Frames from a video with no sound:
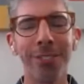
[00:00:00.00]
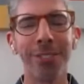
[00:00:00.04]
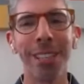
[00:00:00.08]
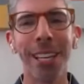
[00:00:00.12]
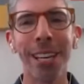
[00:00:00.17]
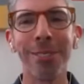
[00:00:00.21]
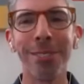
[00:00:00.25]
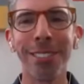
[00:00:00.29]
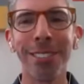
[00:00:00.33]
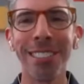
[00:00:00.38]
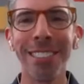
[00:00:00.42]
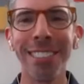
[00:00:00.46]

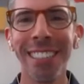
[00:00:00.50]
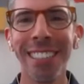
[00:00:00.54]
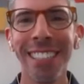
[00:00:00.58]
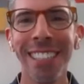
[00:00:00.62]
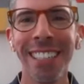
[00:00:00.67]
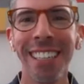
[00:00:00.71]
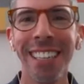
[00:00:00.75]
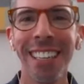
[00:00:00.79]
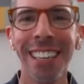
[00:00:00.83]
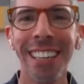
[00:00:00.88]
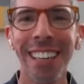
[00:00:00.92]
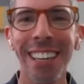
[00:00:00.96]
that one.
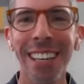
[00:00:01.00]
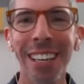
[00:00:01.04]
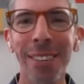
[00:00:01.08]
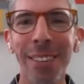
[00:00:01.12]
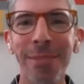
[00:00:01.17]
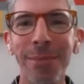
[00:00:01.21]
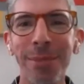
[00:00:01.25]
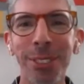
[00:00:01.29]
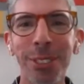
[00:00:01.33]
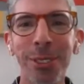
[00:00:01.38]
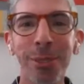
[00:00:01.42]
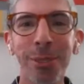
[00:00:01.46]

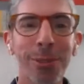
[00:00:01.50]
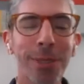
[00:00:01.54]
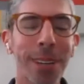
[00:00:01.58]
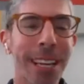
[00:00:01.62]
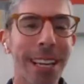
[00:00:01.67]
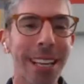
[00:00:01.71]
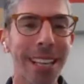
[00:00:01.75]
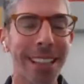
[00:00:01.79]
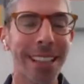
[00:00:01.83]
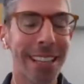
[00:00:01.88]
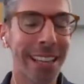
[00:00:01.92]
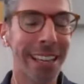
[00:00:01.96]
So
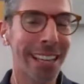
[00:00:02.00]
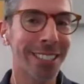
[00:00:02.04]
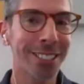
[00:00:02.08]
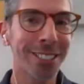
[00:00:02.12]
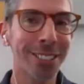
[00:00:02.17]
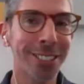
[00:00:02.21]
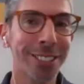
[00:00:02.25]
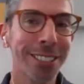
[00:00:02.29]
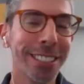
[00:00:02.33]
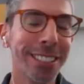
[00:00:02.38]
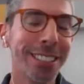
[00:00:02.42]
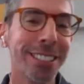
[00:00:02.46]
the
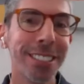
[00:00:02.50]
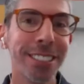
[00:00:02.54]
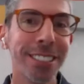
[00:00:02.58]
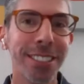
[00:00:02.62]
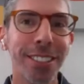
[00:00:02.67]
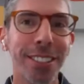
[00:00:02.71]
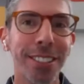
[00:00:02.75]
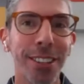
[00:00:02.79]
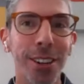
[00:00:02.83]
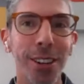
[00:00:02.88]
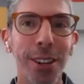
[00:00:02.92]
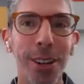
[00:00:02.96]
answer is
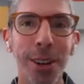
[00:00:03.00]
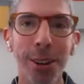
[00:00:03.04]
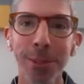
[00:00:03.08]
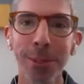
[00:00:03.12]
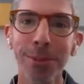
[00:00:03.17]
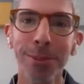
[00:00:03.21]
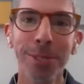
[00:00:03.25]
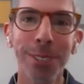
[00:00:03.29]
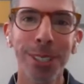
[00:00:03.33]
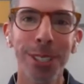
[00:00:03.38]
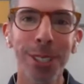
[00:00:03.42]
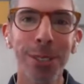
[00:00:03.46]

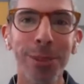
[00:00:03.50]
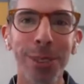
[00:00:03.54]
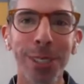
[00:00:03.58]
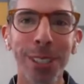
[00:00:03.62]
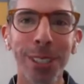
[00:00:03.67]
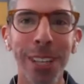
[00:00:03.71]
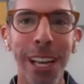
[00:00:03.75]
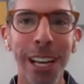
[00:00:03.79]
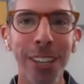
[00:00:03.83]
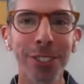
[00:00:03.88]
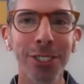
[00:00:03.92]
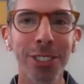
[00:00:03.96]
no, you
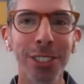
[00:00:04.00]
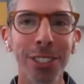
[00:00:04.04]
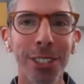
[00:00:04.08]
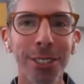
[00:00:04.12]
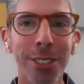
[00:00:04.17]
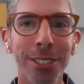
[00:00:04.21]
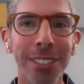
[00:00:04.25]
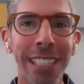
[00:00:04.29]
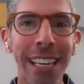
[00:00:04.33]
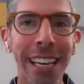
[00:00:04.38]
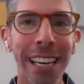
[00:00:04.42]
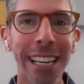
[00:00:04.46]
can actually go
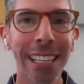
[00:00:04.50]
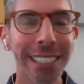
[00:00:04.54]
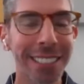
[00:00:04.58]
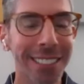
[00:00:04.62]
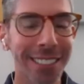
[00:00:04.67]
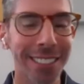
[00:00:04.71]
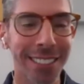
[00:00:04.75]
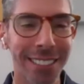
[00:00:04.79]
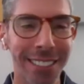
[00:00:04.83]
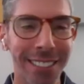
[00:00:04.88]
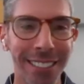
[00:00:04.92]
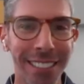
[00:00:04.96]
to any
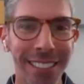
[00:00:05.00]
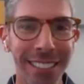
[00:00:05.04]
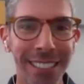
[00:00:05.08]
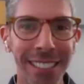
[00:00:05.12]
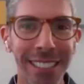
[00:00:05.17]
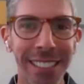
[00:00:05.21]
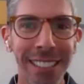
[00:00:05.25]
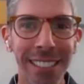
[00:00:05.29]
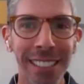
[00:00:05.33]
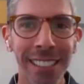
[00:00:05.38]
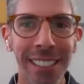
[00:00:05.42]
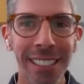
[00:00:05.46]
Assistant
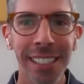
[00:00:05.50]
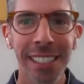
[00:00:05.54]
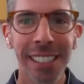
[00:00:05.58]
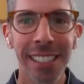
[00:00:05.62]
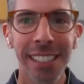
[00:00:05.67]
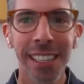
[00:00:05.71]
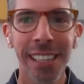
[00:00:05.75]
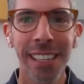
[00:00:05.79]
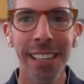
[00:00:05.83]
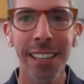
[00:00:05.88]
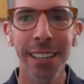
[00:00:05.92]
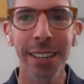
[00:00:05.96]
Dean.
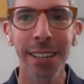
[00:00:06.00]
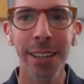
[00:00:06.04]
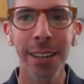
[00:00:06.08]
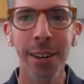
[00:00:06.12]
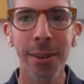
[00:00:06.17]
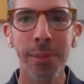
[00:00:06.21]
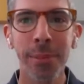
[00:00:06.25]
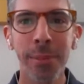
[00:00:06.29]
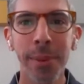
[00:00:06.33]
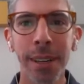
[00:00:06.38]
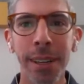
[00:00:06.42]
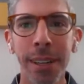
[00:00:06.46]

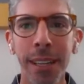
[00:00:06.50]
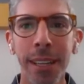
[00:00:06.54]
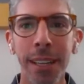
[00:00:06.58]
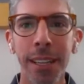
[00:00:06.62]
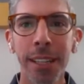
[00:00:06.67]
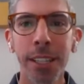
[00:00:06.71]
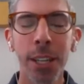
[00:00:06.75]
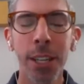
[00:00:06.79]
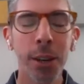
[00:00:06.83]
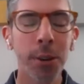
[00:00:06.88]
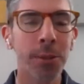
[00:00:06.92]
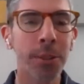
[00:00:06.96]

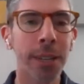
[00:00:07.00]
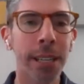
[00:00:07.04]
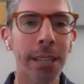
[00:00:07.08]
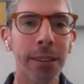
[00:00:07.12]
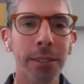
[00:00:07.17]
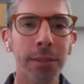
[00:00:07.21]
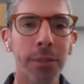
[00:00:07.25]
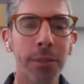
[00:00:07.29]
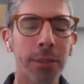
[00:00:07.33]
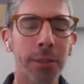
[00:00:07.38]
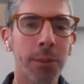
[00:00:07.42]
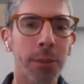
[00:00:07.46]
You know, like
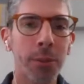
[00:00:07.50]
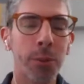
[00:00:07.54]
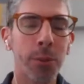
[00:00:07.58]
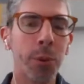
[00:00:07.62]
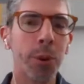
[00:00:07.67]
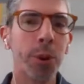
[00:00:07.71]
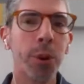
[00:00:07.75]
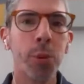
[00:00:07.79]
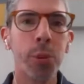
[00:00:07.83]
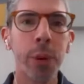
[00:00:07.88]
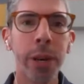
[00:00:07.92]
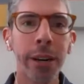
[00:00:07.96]

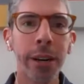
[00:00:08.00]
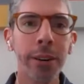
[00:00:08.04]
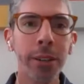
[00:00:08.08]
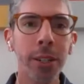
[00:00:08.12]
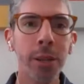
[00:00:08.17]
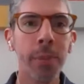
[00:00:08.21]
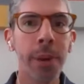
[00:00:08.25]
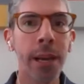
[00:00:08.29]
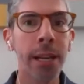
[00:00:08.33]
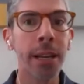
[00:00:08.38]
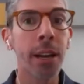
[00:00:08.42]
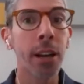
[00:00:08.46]
we're aware, you
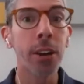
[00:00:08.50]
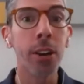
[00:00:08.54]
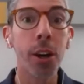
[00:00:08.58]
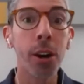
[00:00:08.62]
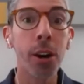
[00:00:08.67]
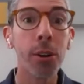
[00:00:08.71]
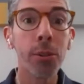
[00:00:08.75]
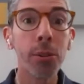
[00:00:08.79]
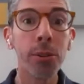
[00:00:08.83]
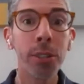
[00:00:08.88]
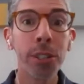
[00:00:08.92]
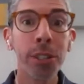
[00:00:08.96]
may not
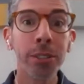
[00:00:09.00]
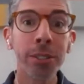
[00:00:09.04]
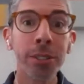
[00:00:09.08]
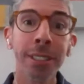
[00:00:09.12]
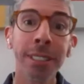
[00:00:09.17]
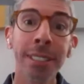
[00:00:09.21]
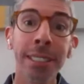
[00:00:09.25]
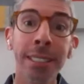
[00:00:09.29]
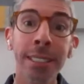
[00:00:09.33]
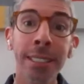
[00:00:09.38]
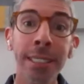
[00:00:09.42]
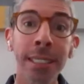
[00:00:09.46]
know who your
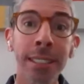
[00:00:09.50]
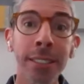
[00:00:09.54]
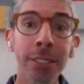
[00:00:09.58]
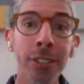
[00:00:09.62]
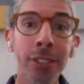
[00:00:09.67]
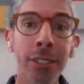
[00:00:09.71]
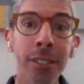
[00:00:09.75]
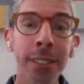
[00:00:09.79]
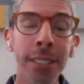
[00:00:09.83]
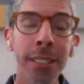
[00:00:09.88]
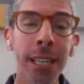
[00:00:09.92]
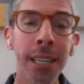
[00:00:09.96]
Assistant Dean is
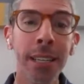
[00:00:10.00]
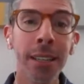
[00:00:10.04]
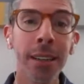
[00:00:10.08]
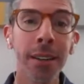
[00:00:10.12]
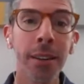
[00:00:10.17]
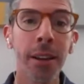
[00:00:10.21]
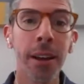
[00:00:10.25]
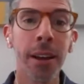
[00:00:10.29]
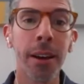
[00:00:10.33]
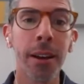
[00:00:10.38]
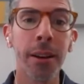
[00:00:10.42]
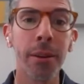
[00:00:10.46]
just yet,
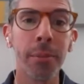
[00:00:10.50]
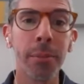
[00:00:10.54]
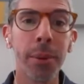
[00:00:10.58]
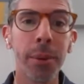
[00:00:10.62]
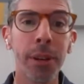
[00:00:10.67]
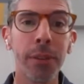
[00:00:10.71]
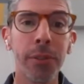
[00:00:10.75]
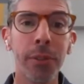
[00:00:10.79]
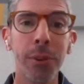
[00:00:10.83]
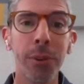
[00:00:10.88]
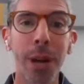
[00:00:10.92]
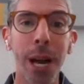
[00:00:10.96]
but
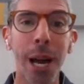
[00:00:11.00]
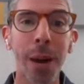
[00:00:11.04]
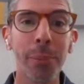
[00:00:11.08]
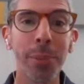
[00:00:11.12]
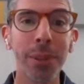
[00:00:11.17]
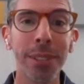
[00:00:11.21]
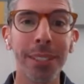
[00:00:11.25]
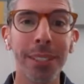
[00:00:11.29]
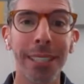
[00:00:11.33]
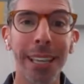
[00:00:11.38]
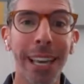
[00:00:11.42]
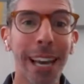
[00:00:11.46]
if you happen
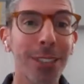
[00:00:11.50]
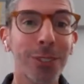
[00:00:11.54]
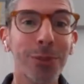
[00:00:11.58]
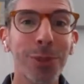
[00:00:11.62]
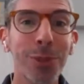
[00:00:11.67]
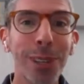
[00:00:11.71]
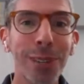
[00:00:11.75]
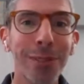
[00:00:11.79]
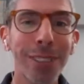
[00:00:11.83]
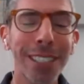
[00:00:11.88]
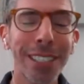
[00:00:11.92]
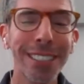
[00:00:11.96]
to catch
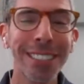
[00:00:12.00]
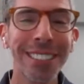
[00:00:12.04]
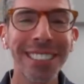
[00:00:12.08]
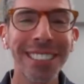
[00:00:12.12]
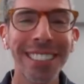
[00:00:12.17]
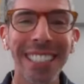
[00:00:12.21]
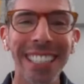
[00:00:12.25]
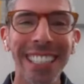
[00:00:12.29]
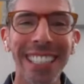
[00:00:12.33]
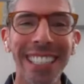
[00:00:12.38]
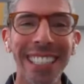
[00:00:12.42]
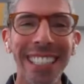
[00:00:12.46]
one of us
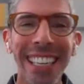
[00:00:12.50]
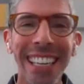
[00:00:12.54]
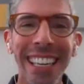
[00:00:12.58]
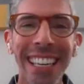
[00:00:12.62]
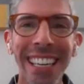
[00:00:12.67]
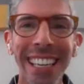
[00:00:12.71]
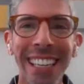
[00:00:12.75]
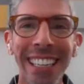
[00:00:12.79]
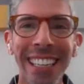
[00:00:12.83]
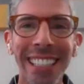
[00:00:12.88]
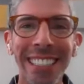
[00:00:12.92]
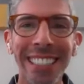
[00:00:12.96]

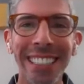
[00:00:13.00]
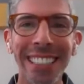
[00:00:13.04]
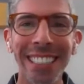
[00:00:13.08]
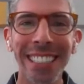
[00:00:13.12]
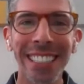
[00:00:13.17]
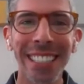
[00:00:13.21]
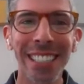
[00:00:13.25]
and,